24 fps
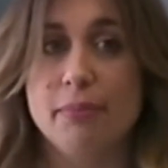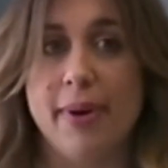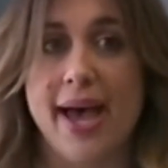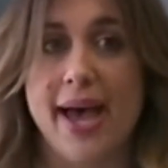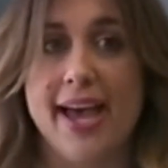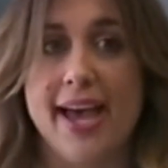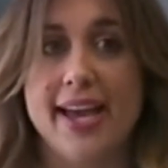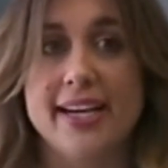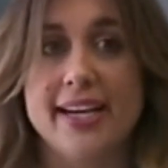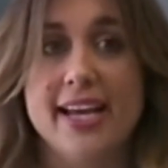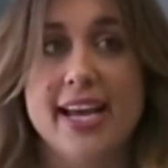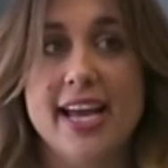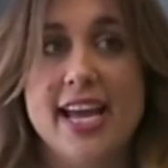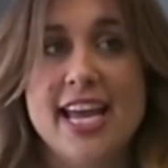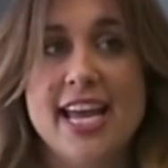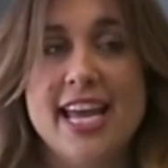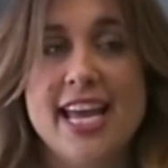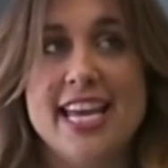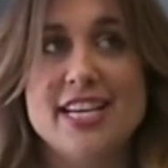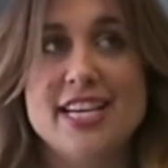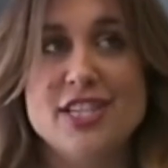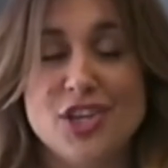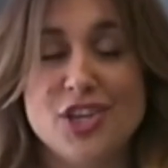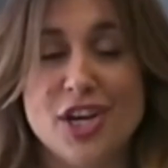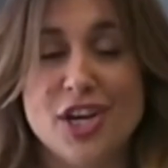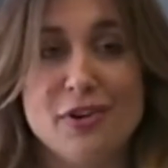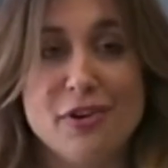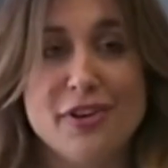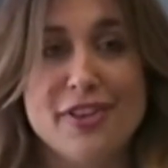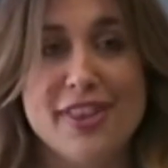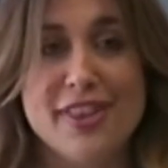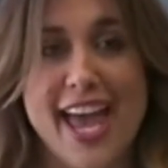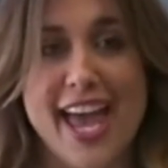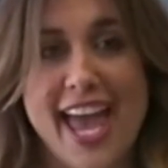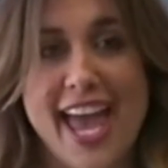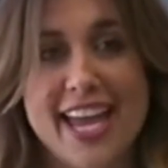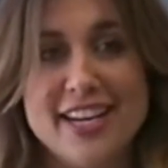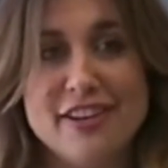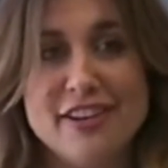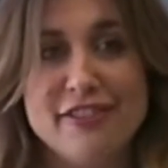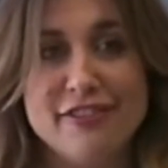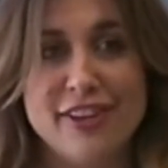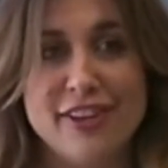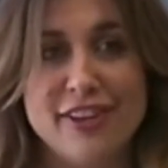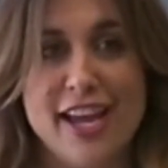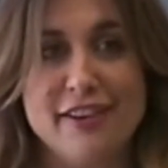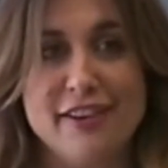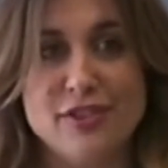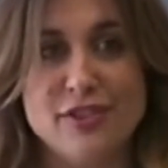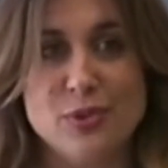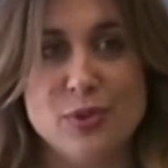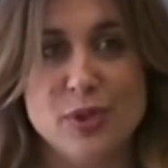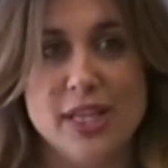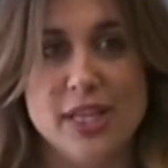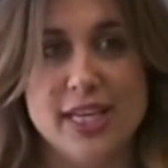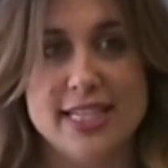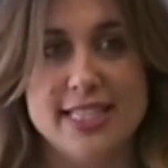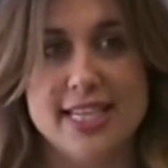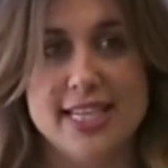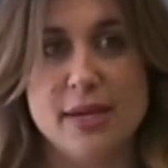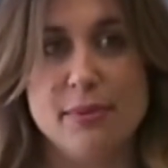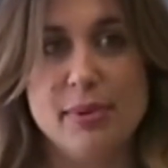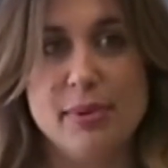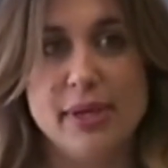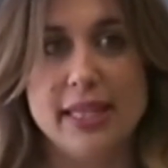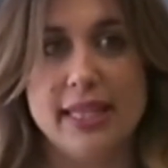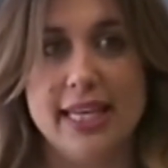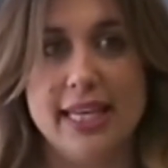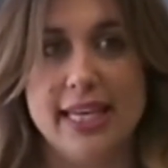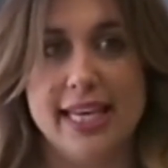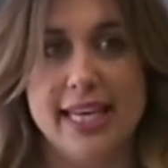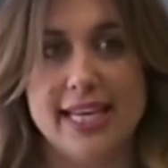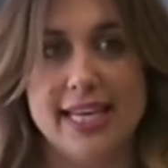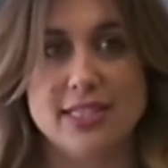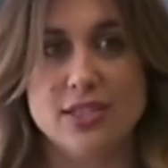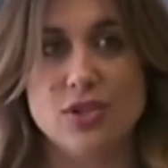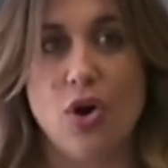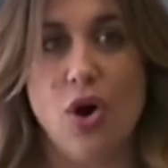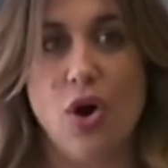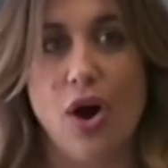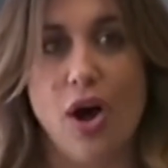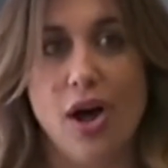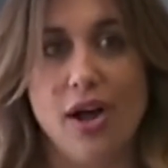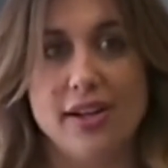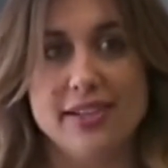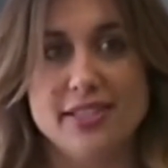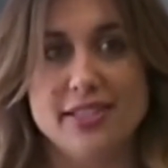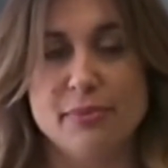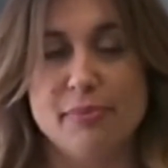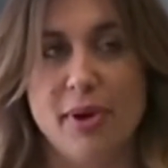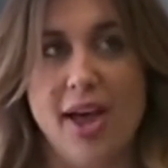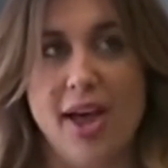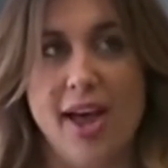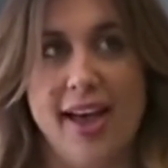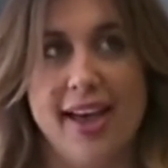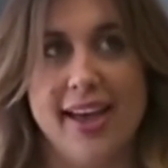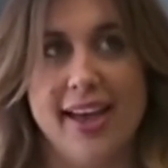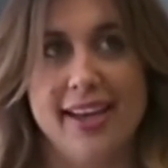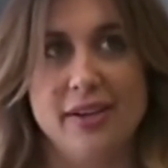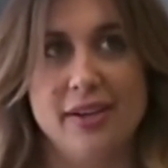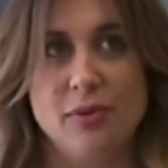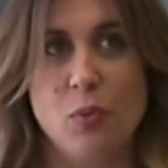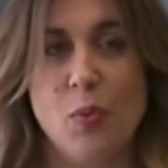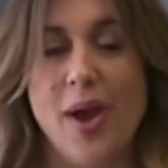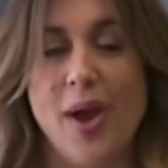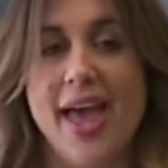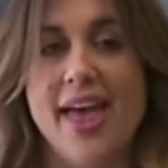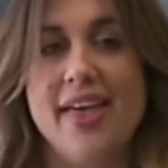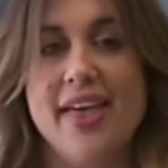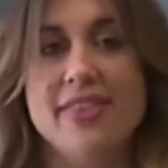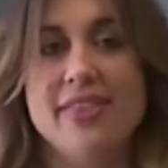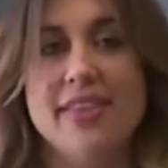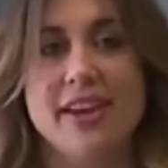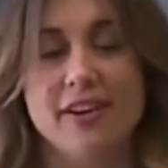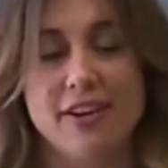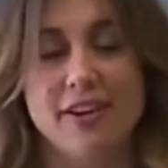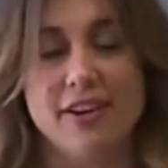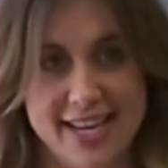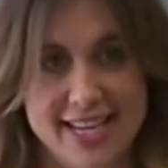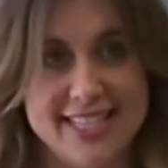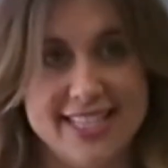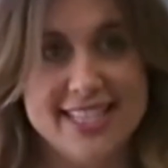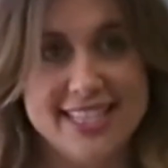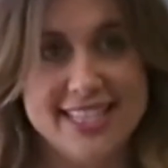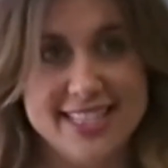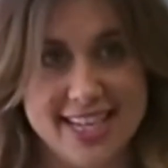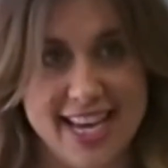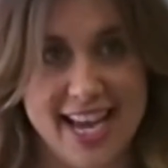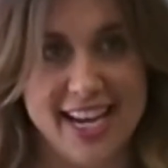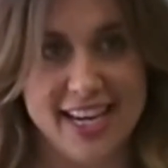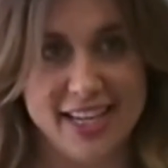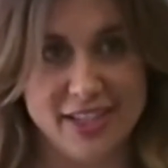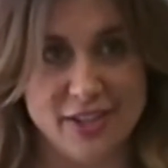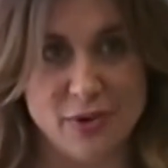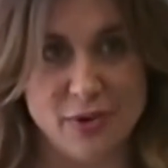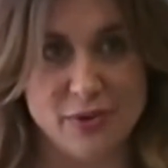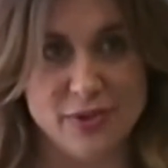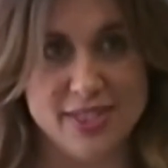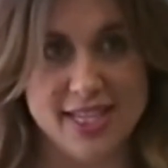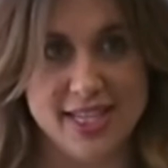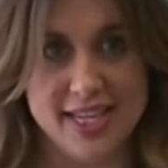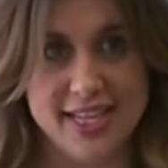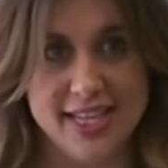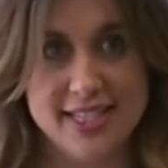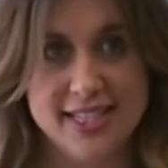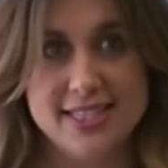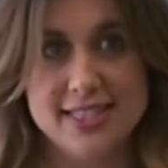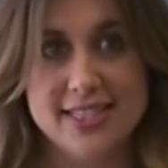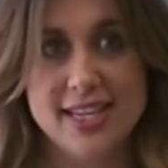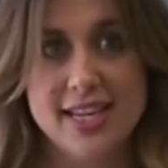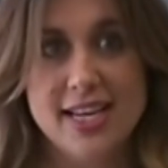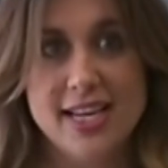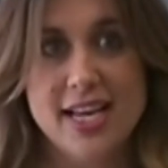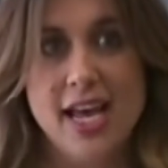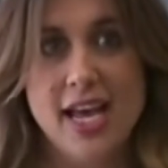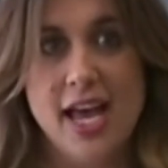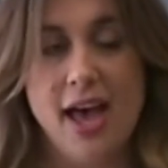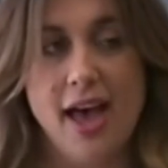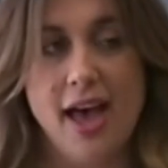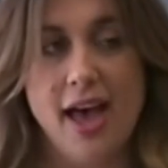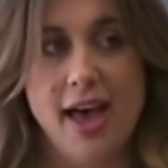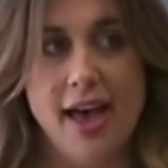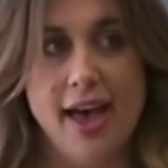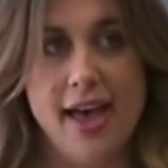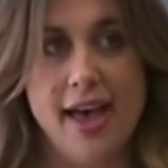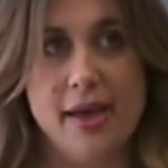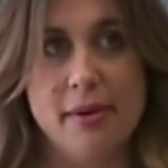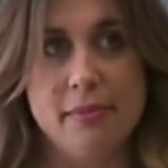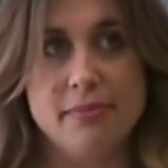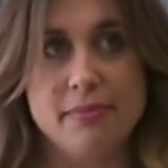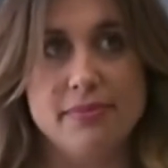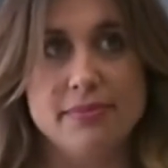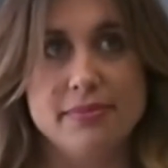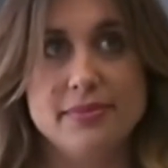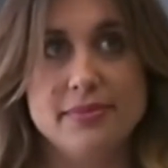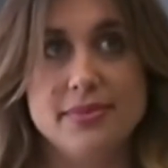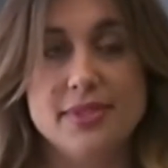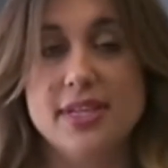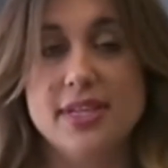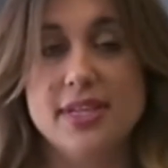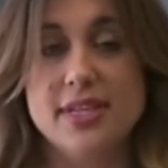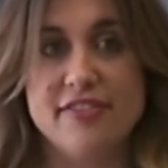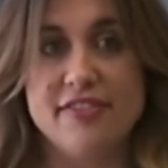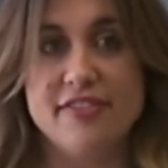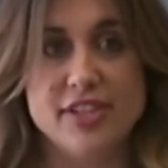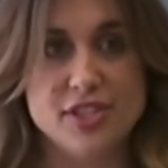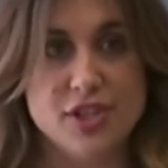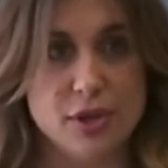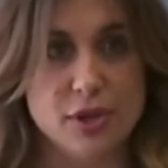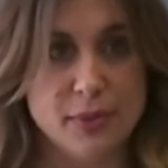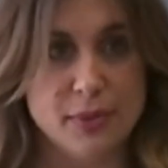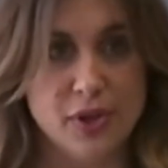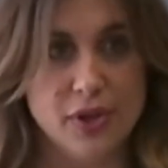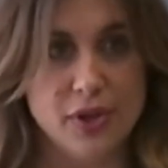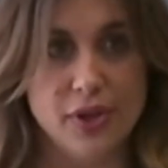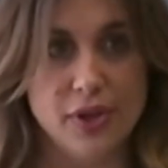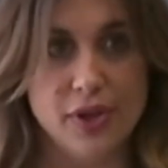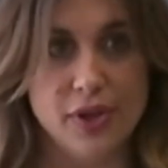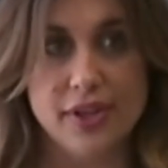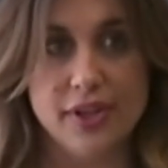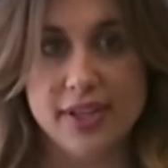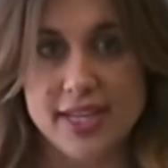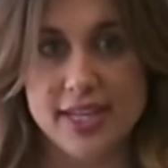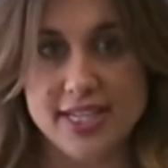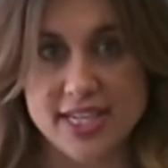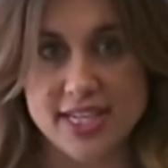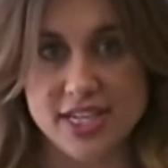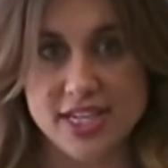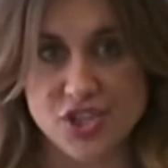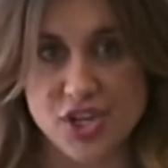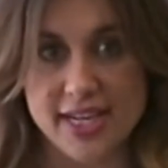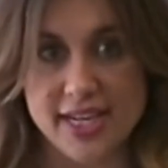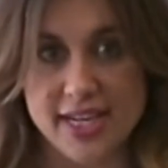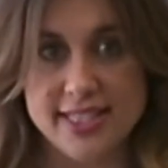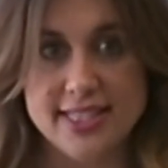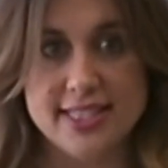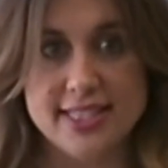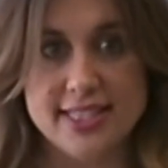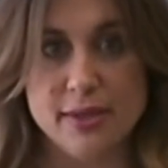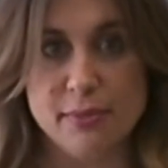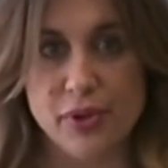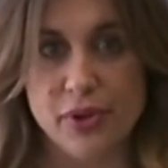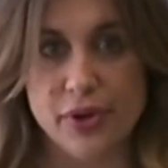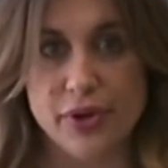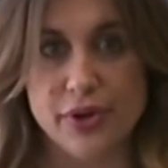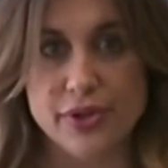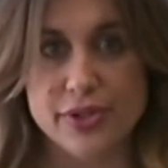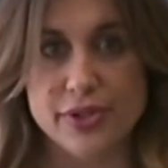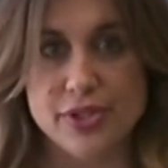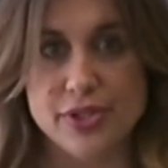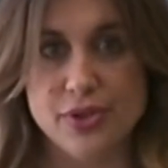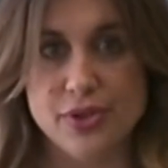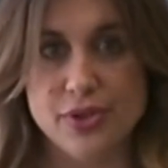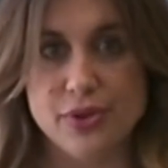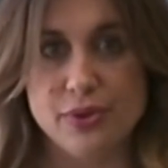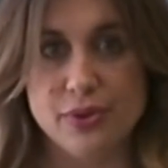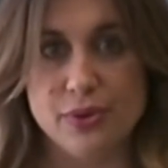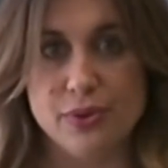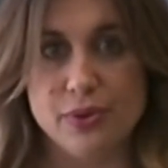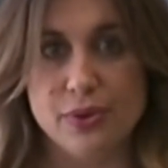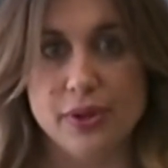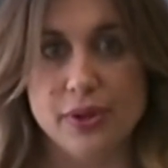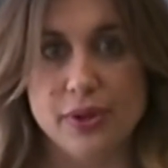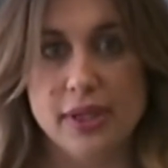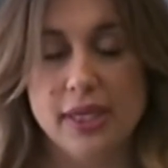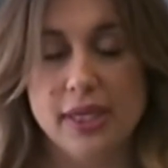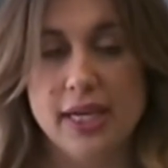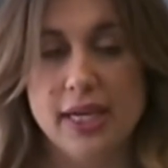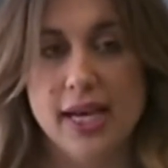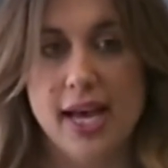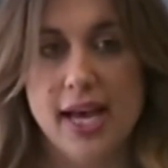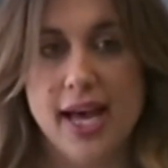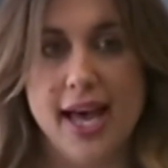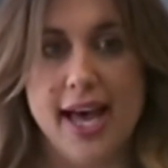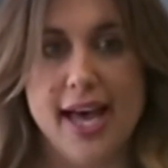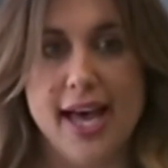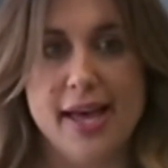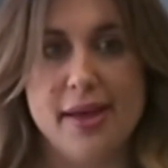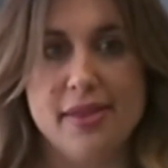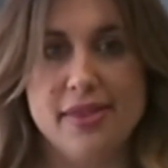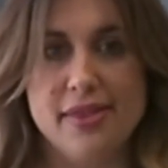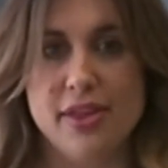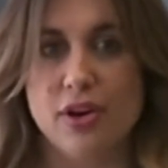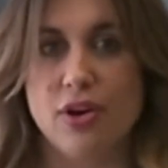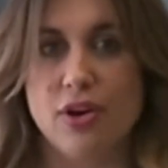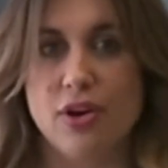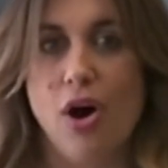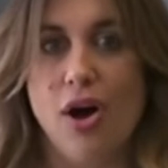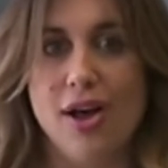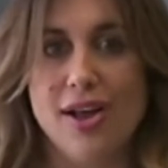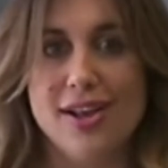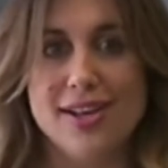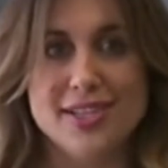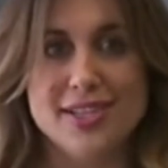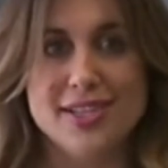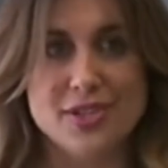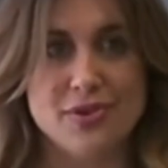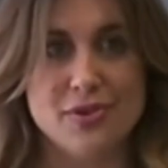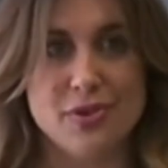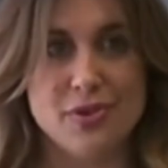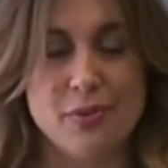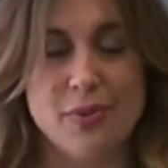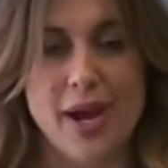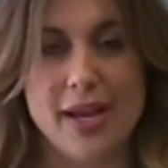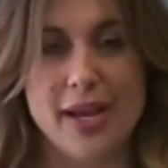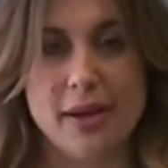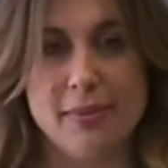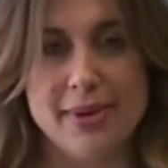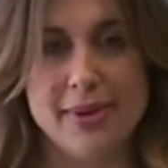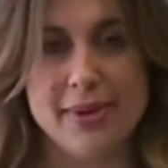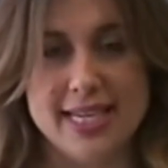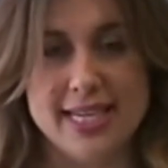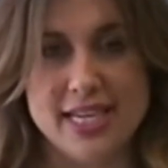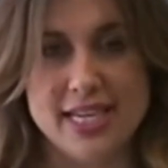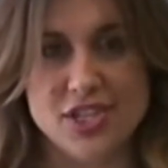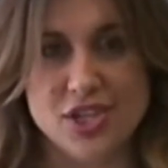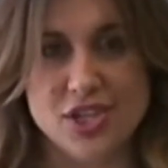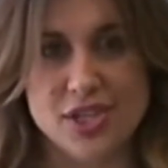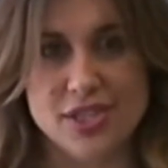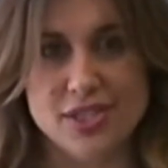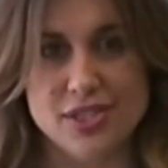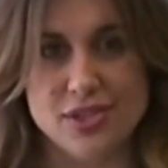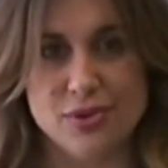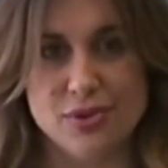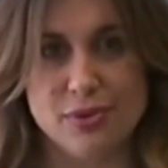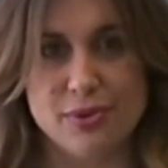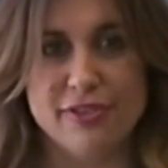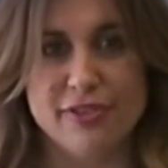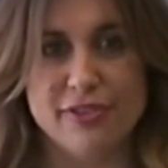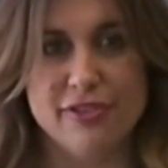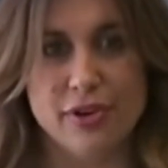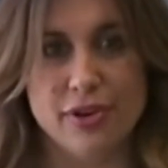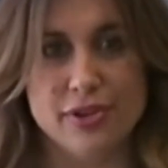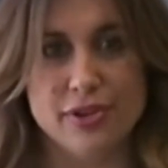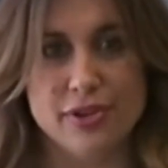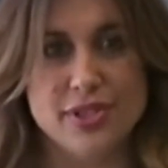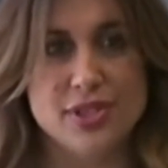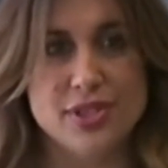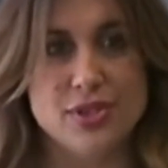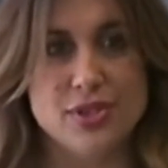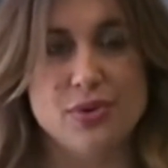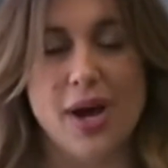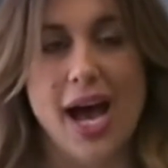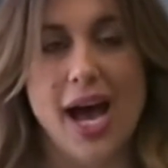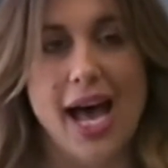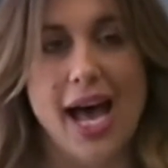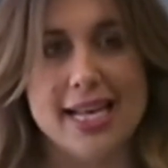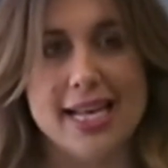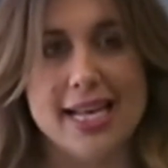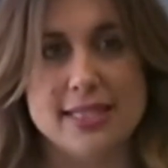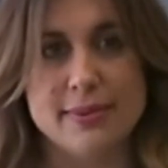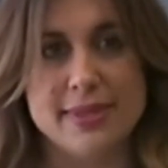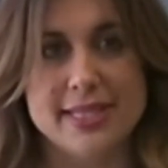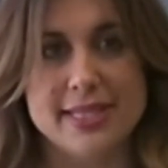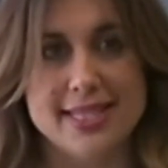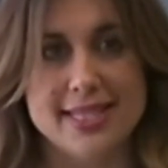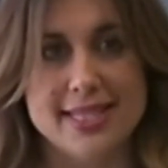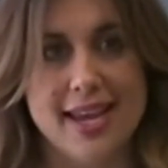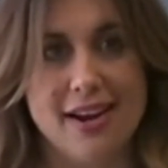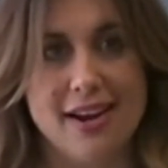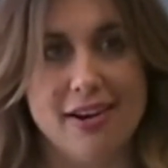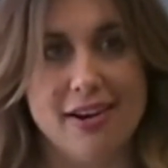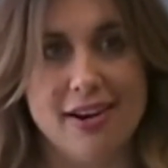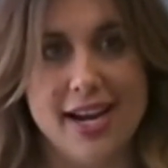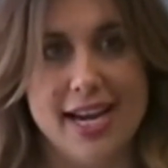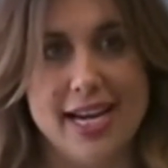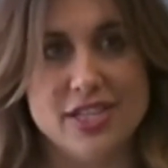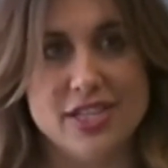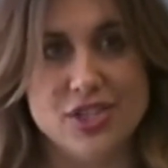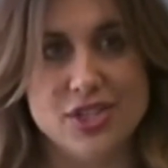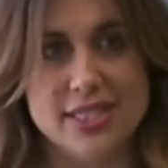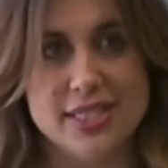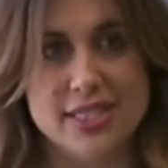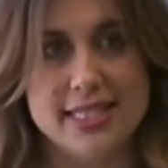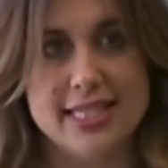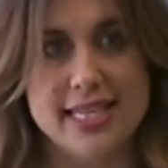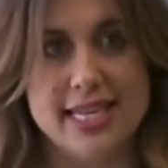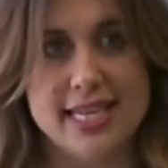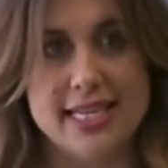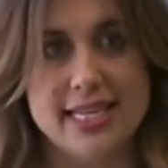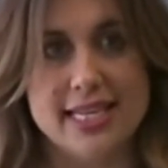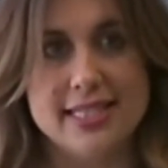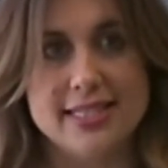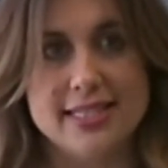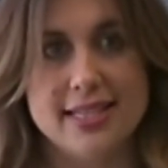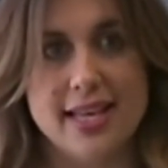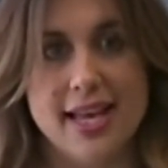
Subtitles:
But in general, the end of life doula typically gets called upon when there is a diagnosis of a terminal condition, similar to the calls or the recommendations or referrals to hospice care agencies.